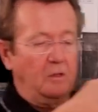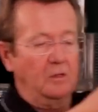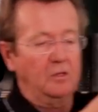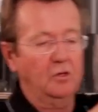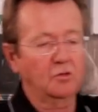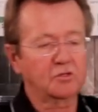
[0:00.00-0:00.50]

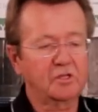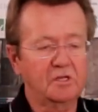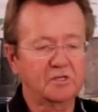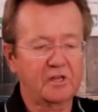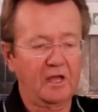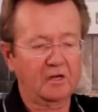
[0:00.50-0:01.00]
use
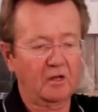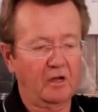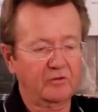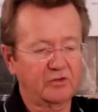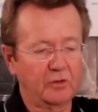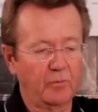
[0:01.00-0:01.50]
these
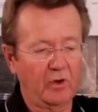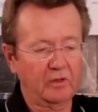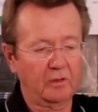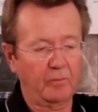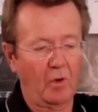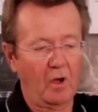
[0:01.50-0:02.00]
standoffs to bring
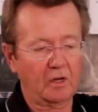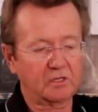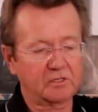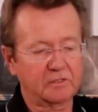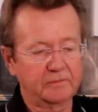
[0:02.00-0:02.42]
the box